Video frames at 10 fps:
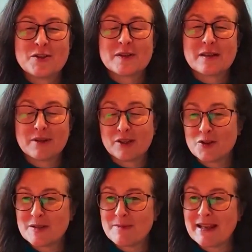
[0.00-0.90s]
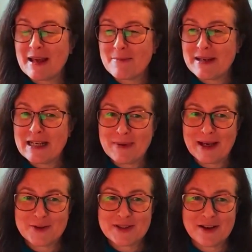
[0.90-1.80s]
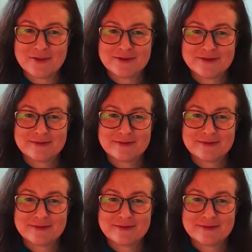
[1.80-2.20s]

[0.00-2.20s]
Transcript: subconscious make that mean about yourself?